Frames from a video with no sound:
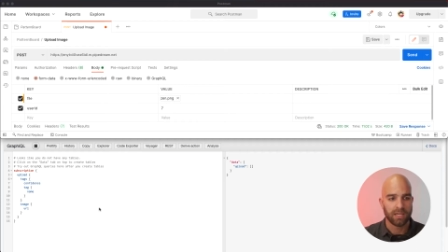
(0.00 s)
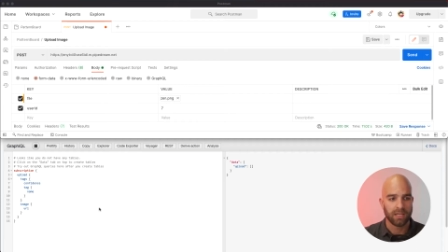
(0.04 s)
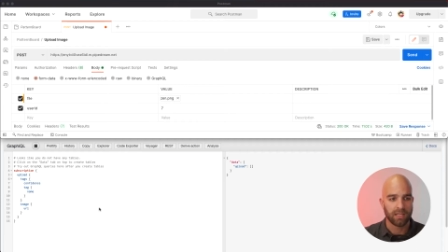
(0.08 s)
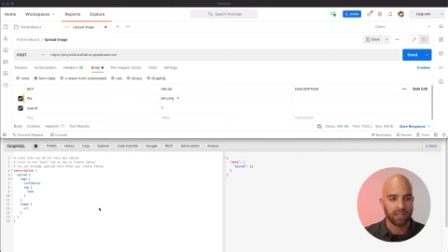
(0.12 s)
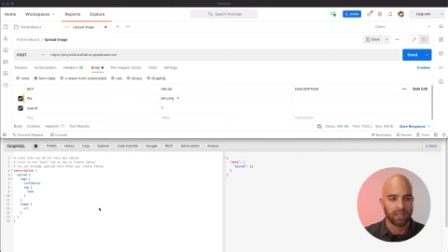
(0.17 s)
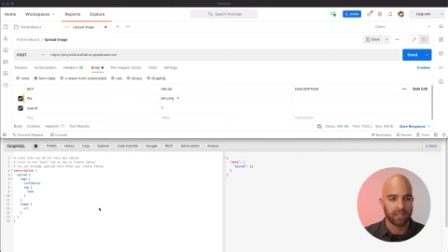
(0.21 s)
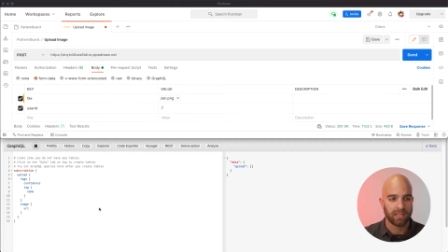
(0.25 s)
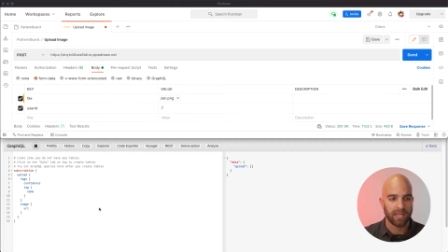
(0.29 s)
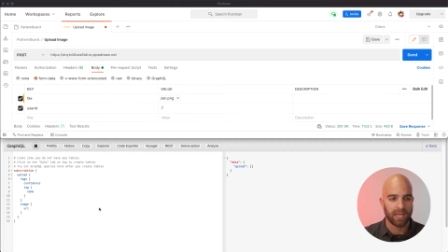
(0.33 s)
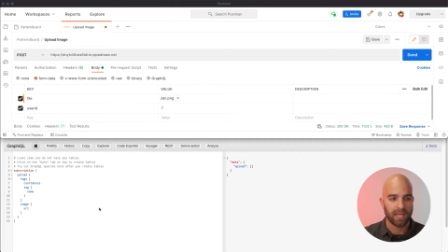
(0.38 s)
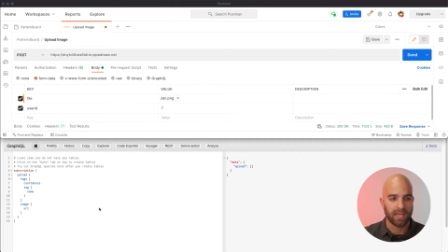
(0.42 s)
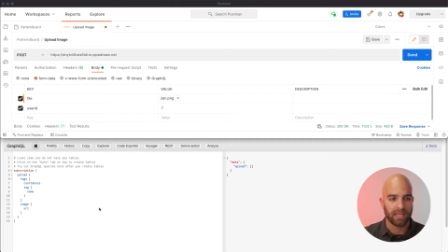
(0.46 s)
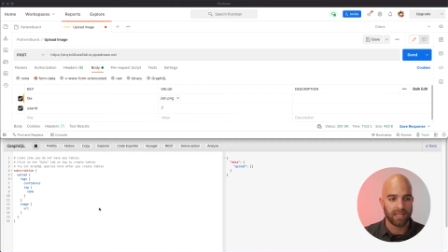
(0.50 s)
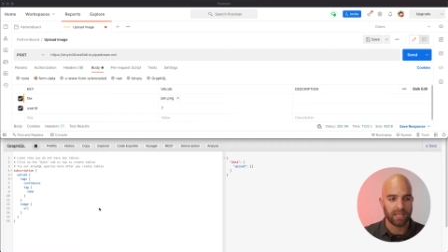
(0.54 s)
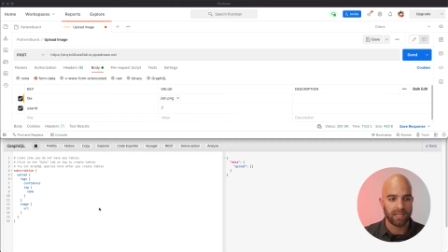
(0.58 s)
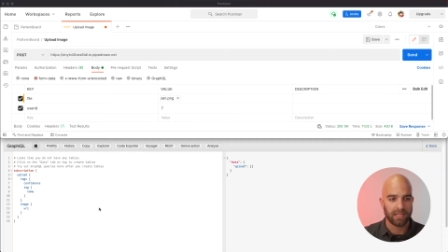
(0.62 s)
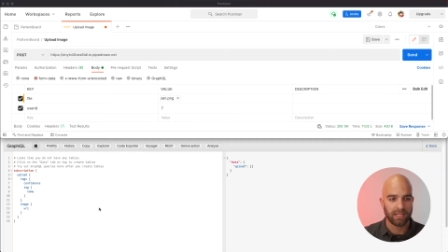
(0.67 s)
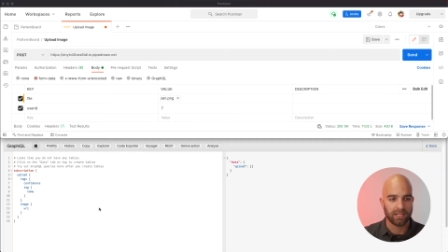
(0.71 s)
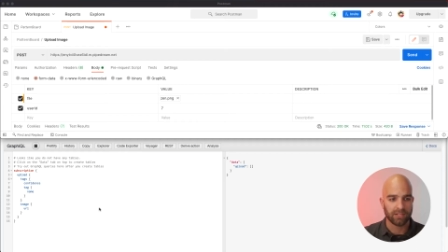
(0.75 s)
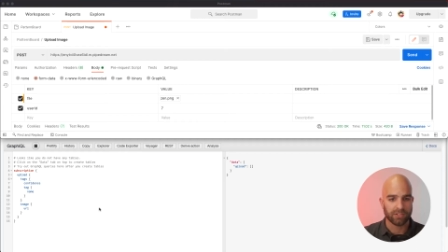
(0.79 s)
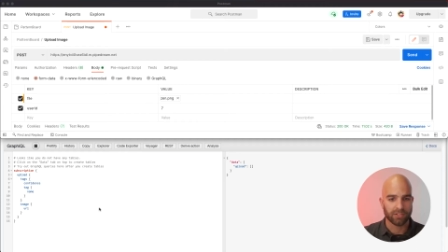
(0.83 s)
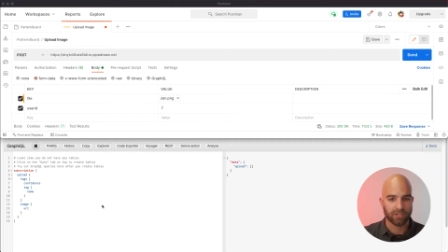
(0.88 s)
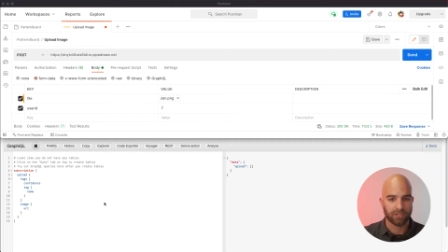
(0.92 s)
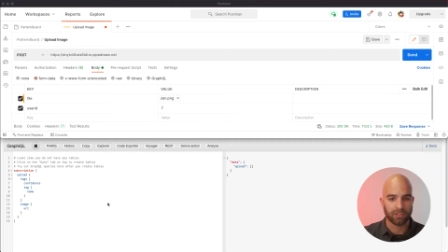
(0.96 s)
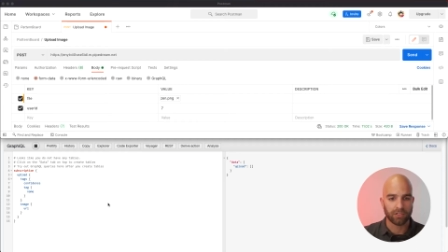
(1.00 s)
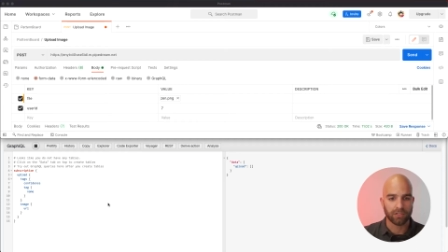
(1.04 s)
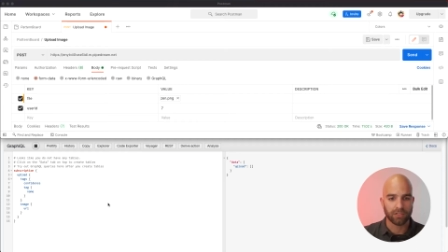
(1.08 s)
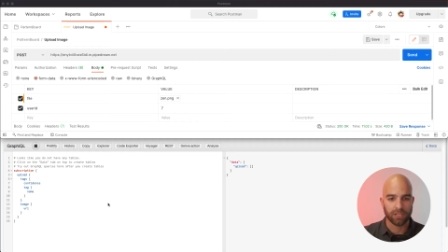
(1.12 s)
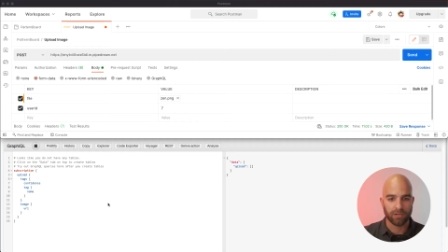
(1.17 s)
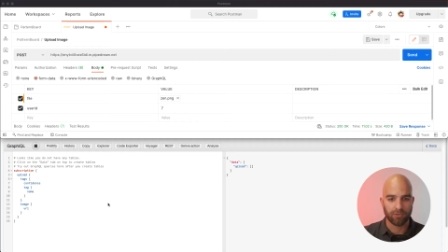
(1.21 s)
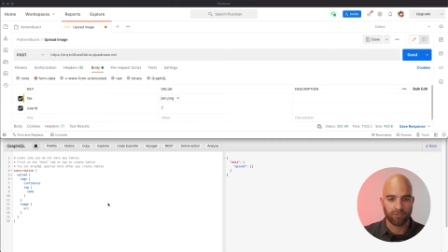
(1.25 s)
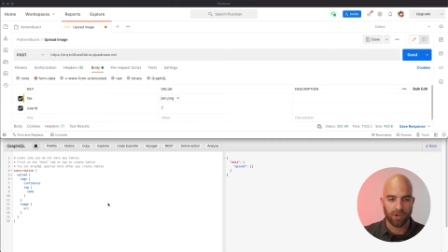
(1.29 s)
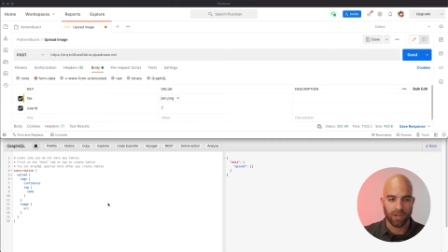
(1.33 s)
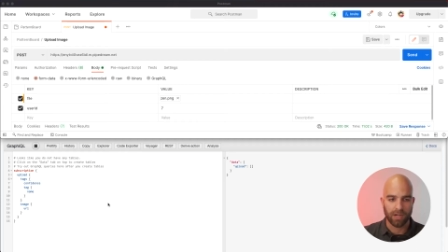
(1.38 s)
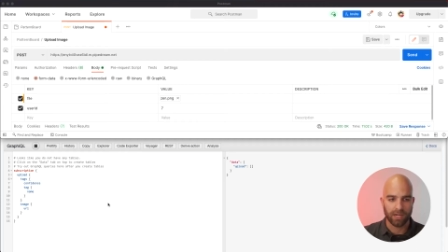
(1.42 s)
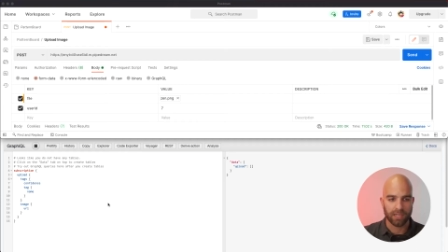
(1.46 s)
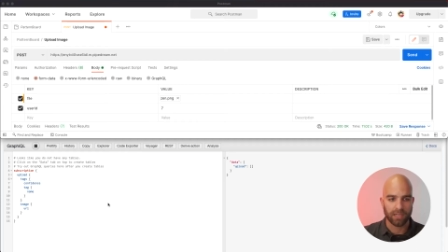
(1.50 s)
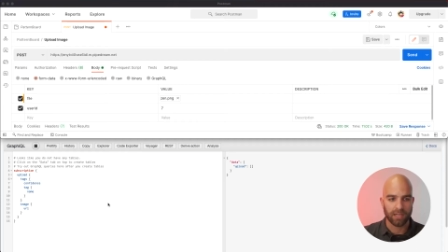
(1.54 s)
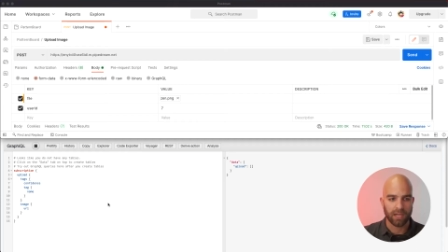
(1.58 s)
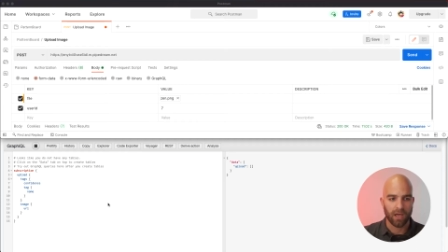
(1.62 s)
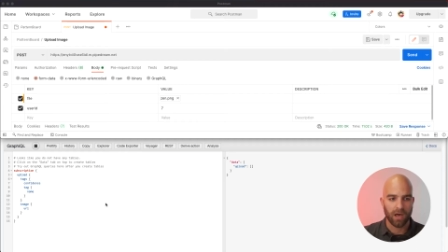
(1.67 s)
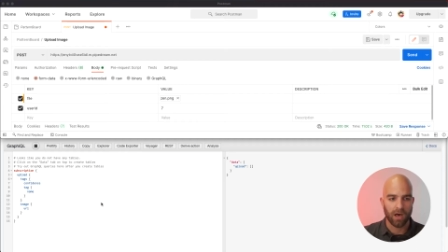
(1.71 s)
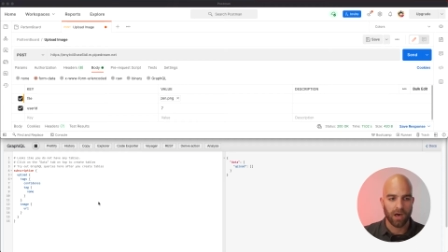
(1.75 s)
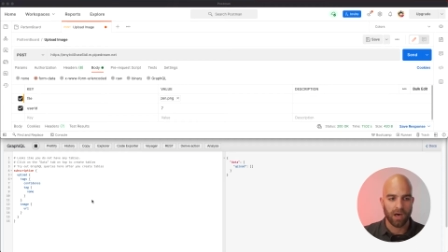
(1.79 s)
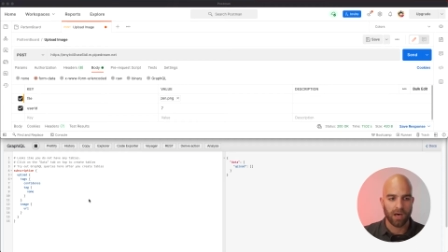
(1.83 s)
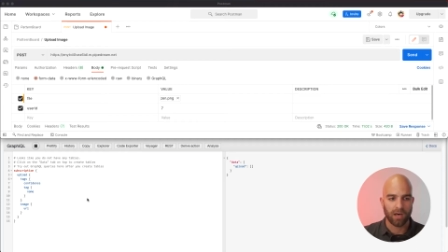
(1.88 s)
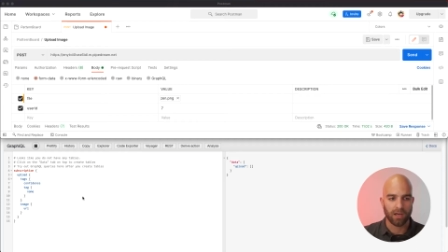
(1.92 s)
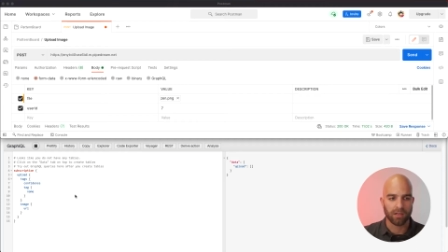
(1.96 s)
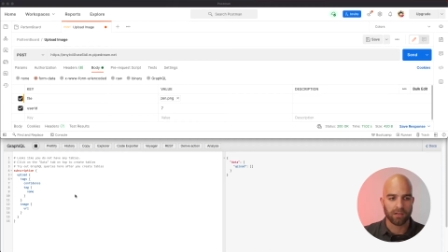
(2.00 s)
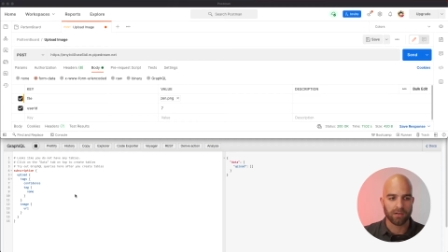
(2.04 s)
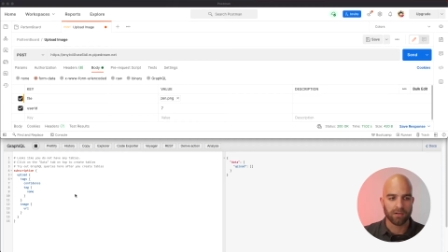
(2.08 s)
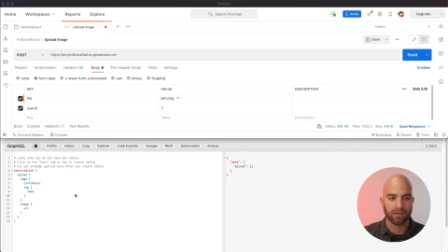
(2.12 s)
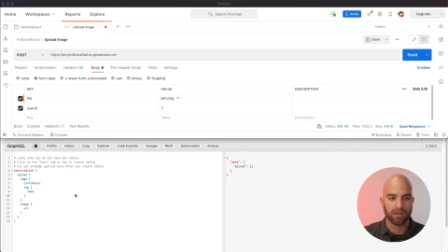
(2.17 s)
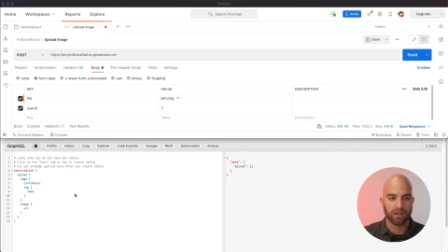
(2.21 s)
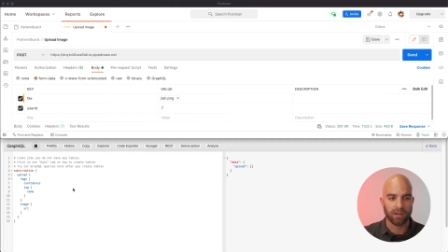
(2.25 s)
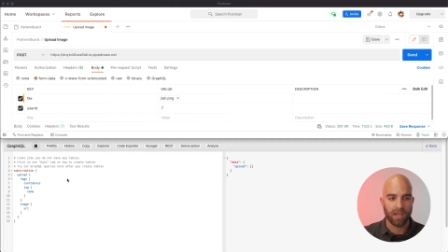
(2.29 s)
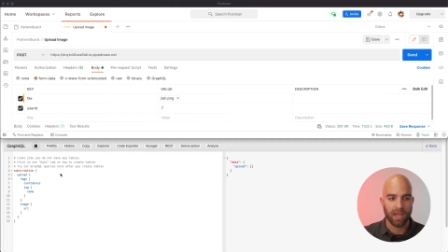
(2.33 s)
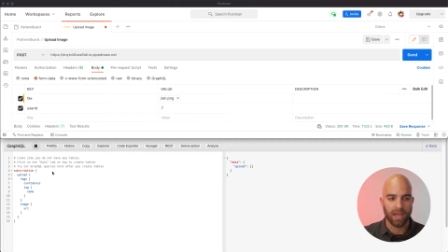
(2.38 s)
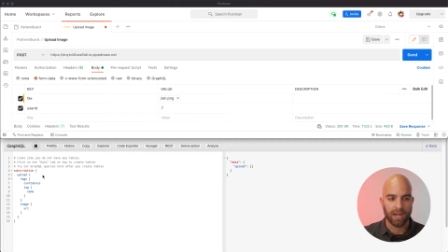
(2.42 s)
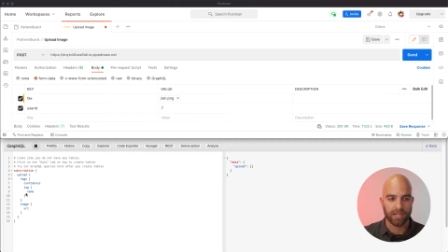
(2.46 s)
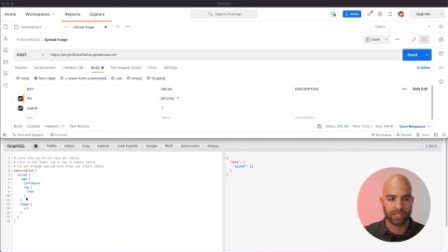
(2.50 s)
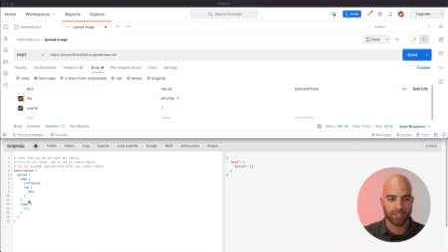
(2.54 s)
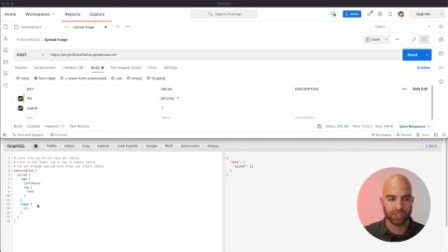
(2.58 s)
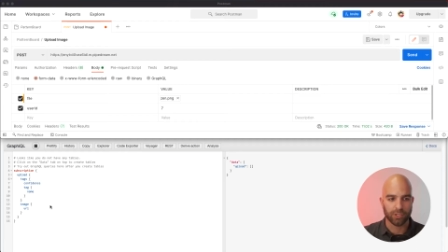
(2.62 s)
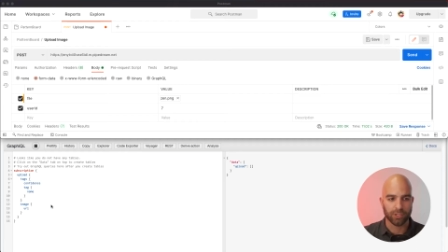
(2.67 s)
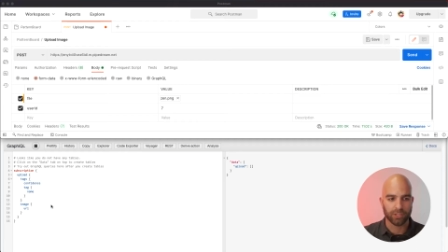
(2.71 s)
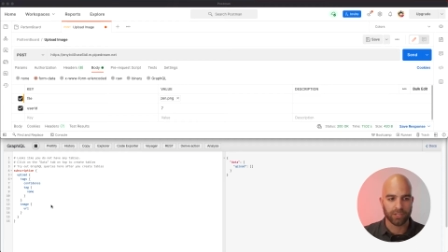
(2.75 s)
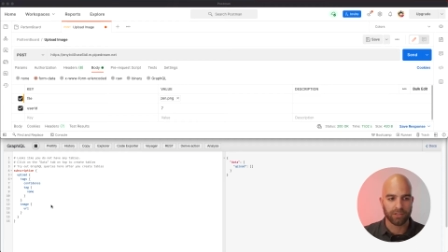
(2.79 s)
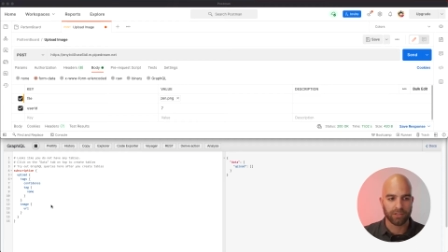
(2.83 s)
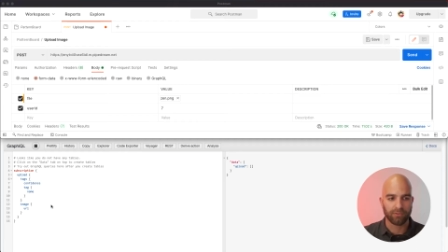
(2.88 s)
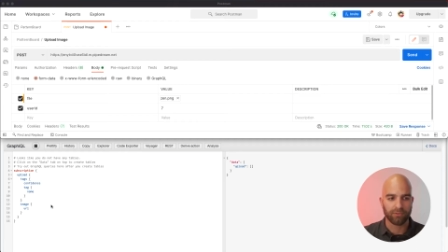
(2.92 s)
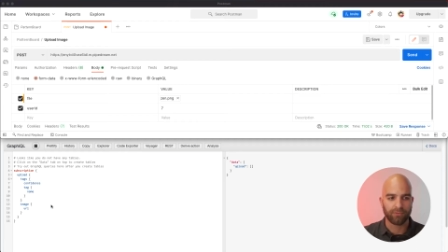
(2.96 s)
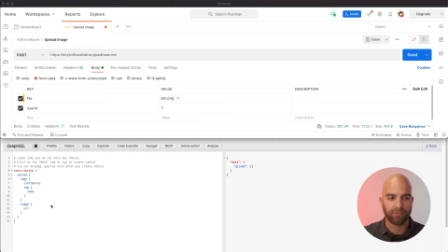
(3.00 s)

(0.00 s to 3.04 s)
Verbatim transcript: that is currently running on and is looking